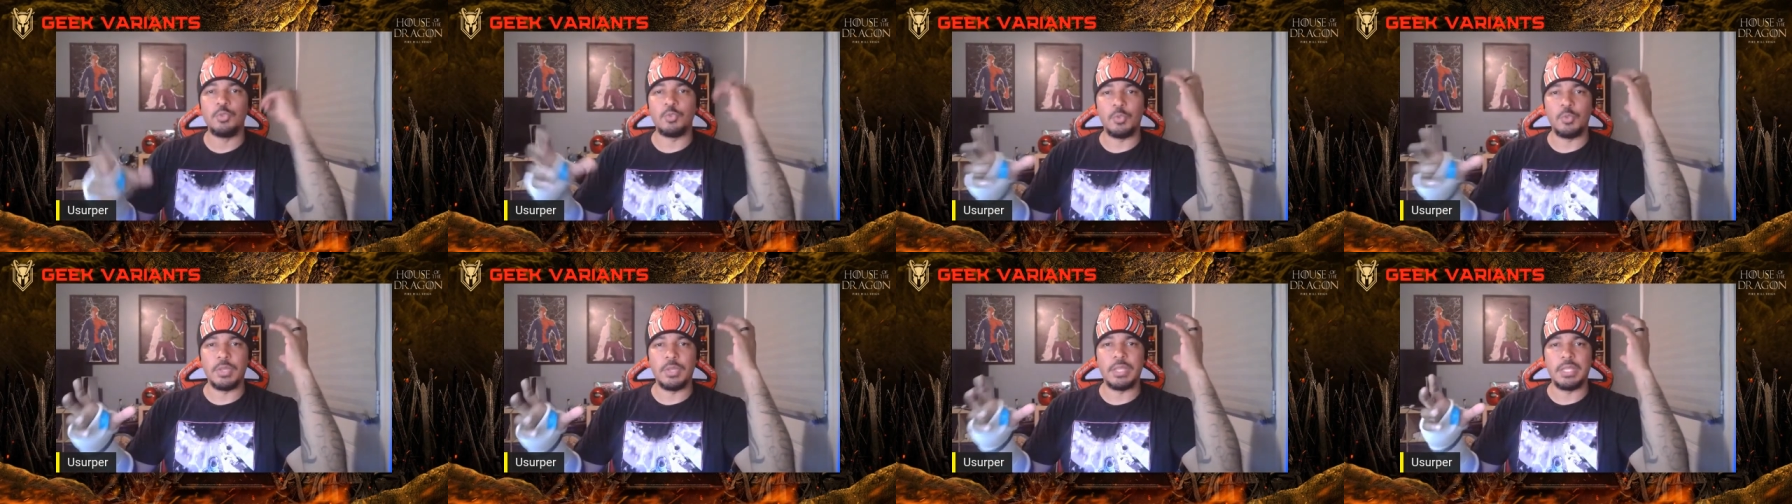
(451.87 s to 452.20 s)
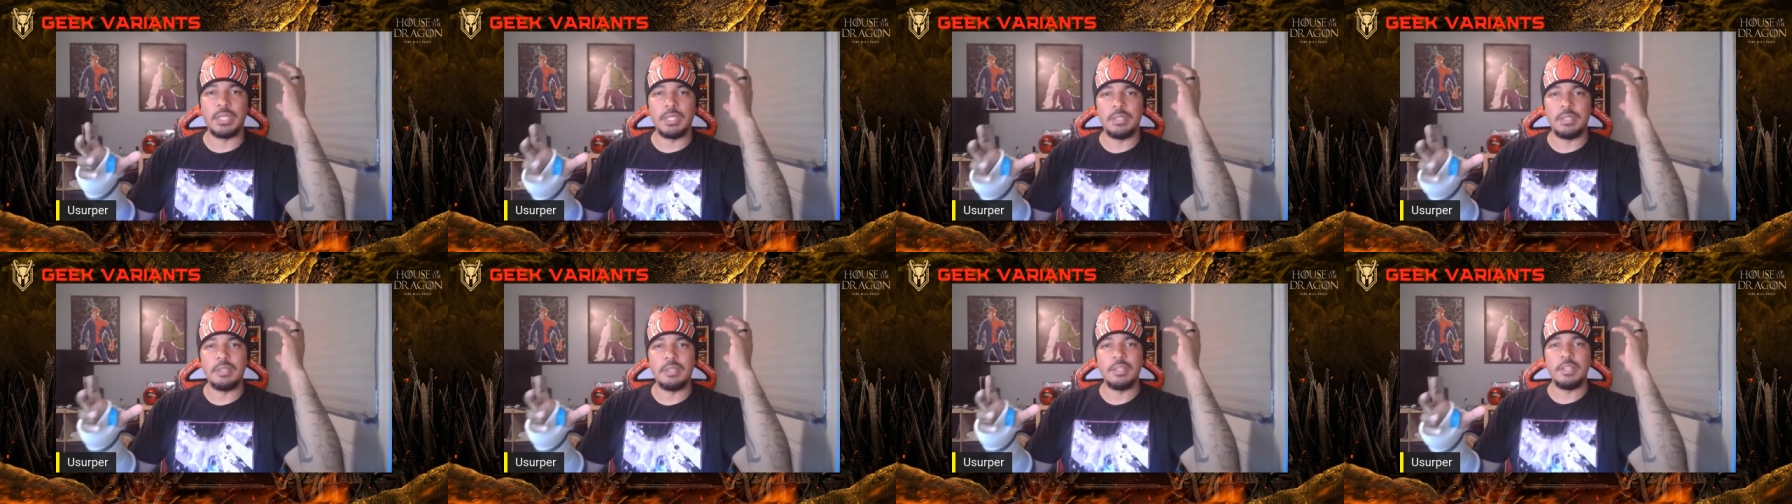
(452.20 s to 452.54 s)

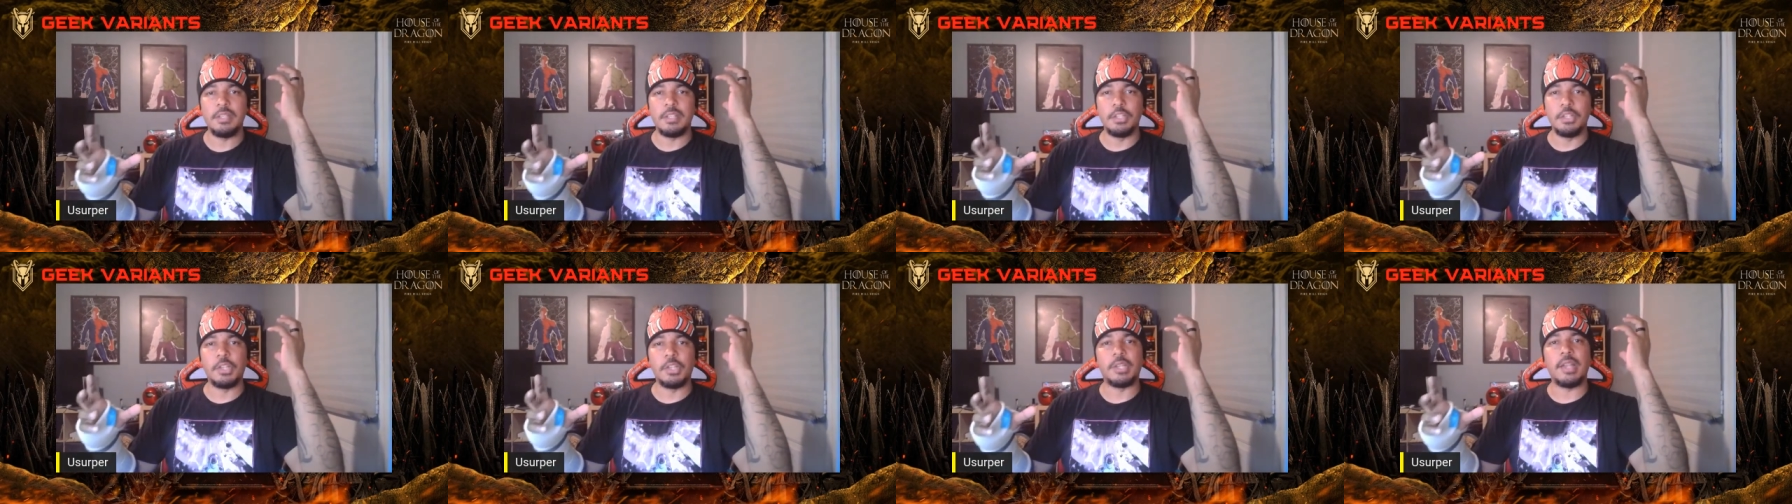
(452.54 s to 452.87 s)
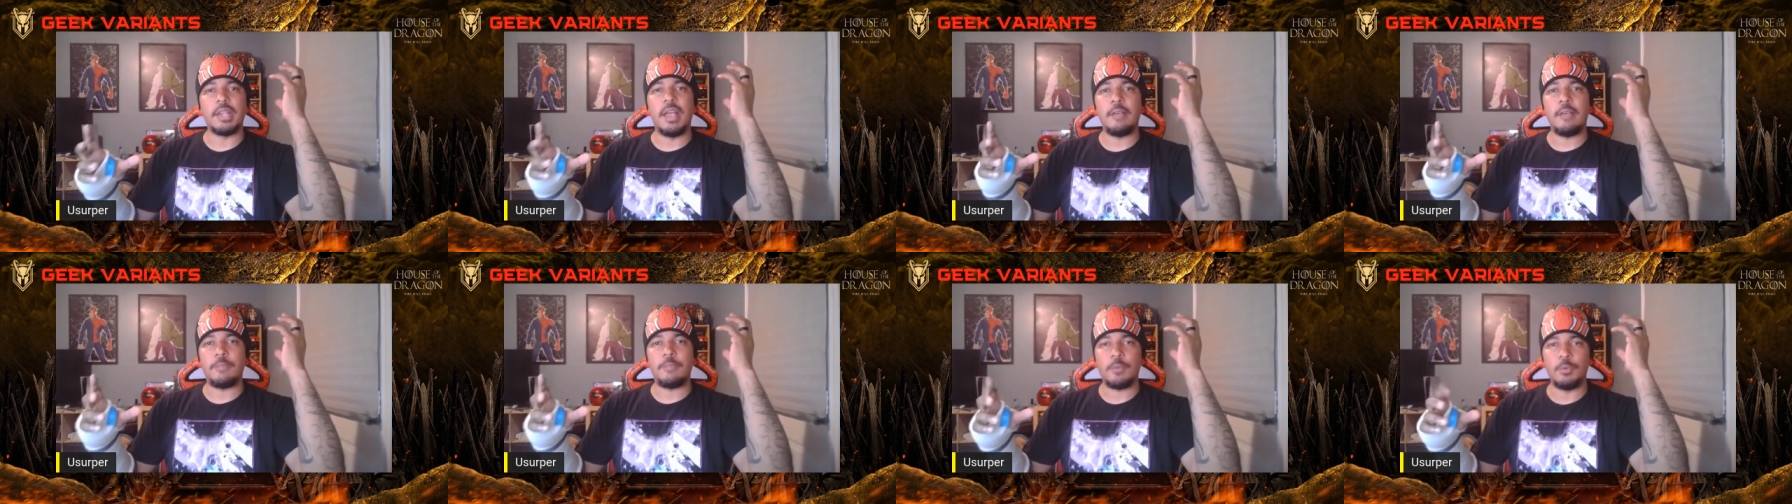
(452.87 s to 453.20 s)
really looking
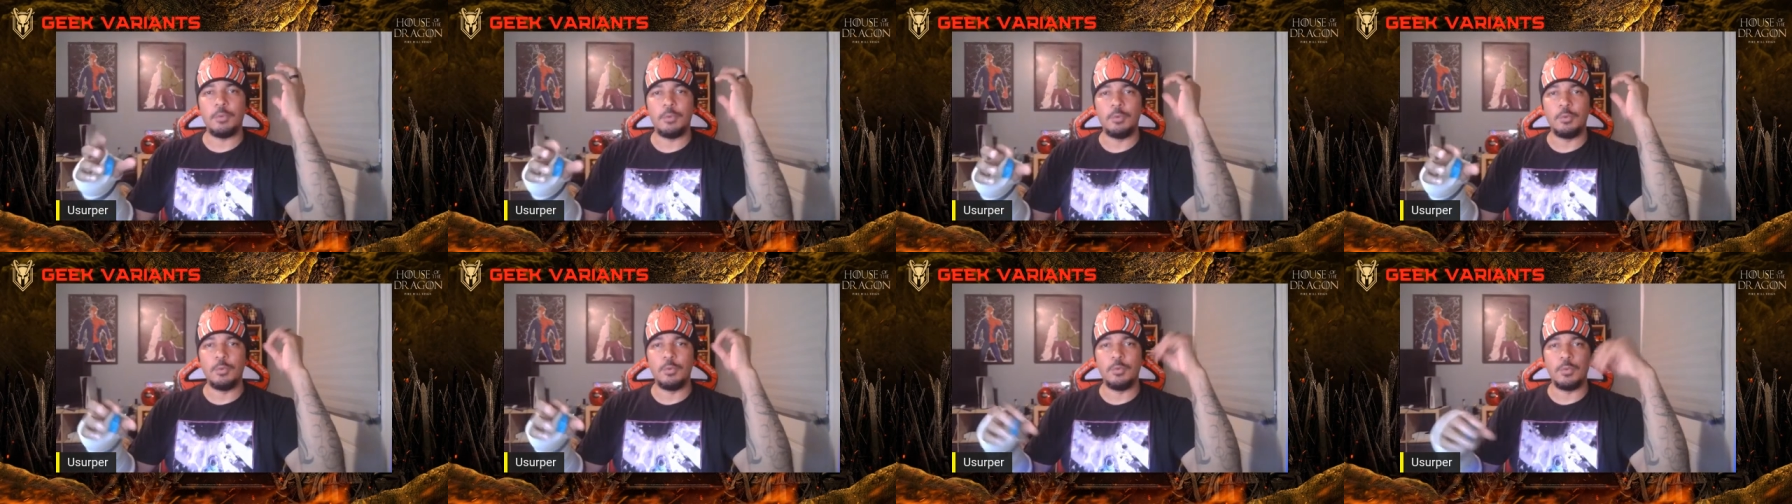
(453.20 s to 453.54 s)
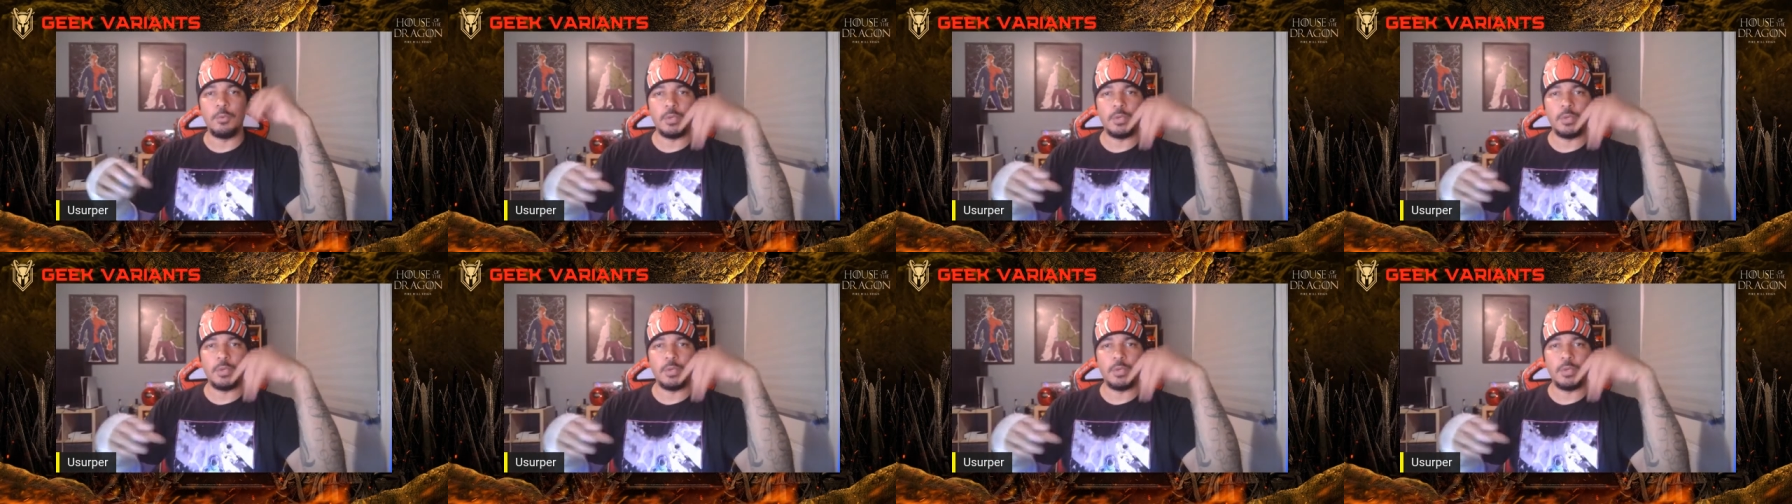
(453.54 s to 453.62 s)
out for who,